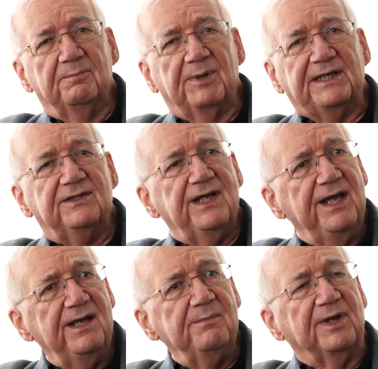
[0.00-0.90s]
But to
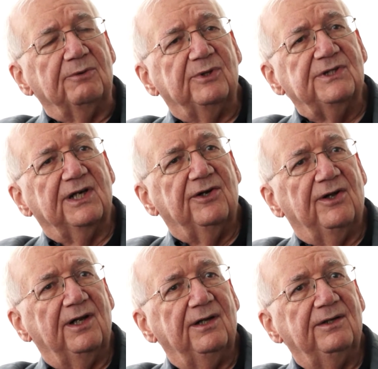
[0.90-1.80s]
him, it was a
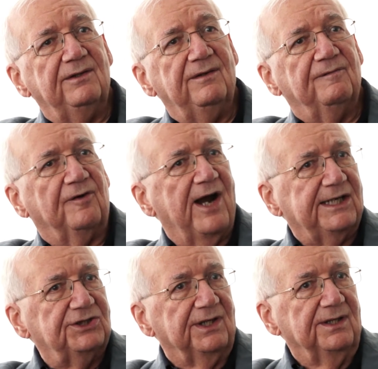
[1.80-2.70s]
call for
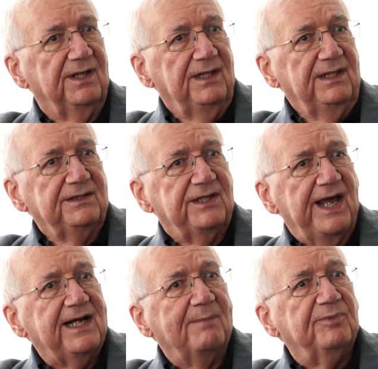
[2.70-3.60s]
action.
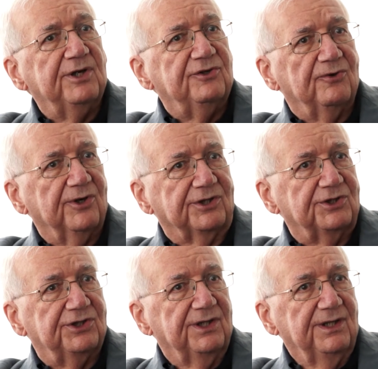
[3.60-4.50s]
Take up the
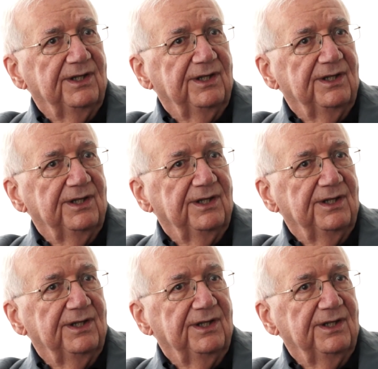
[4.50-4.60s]
torch.